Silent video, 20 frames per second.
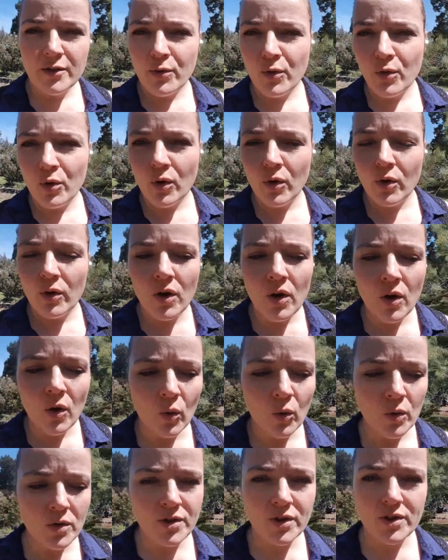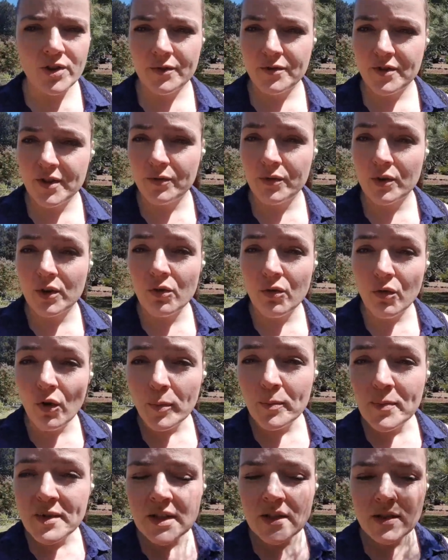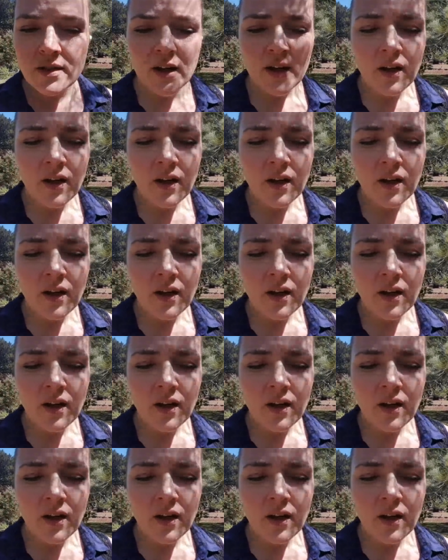for all sorts of different crops.